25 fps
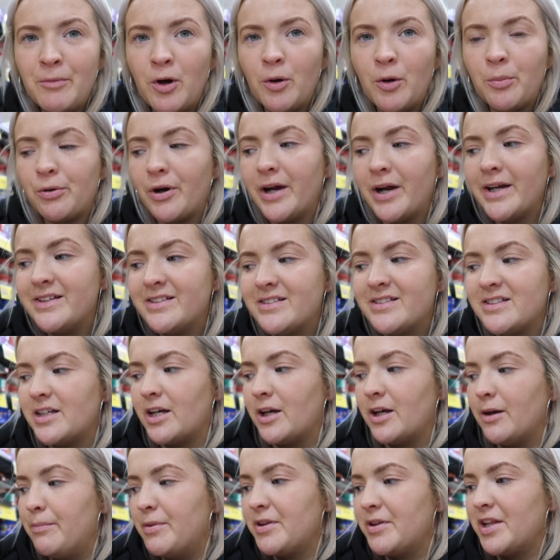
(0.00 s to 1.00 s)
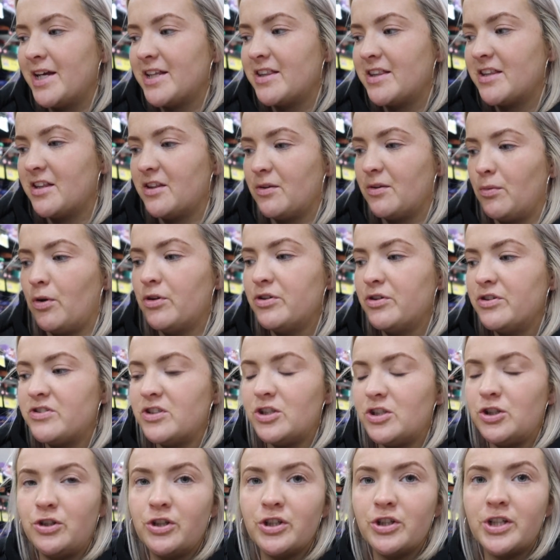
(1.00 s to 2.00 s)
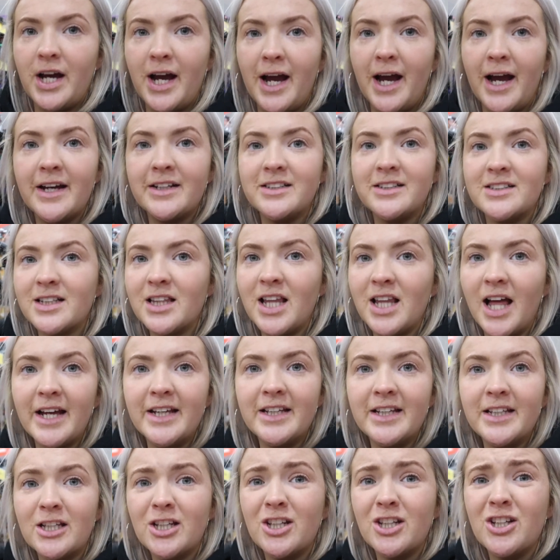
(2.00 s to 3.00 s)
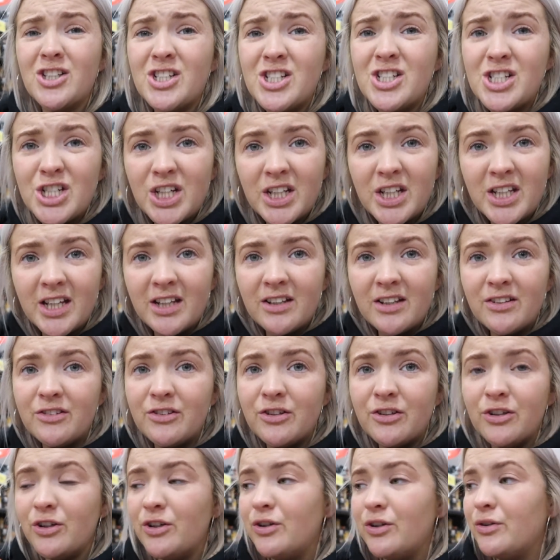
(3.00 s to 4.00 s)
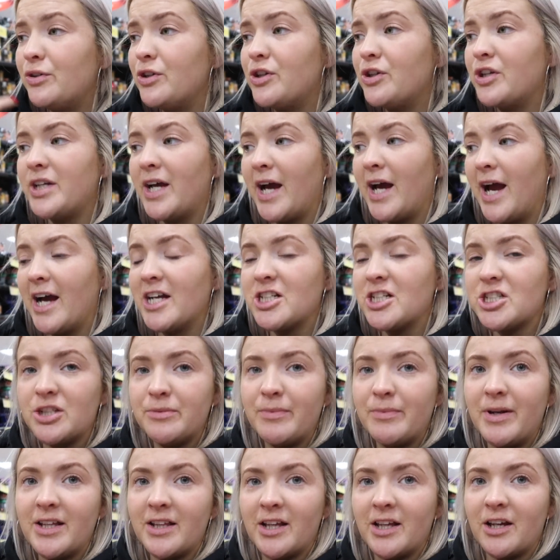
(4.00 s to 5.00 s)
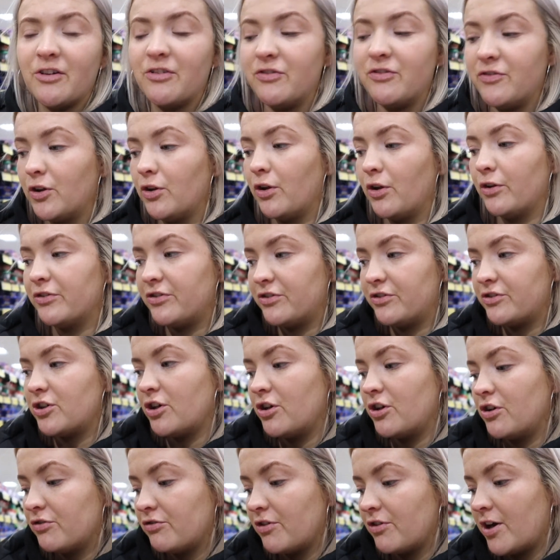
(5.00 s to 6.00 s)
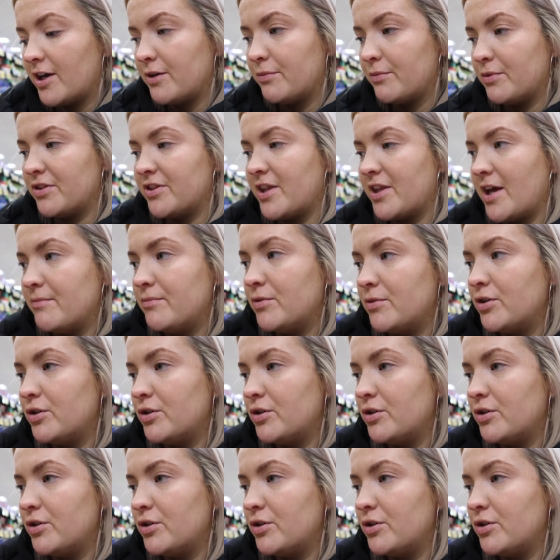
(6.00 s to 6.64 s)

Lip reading: more pricier, but like they're the ones that you could add like chicken to. You could actually make like a full on stir fry with them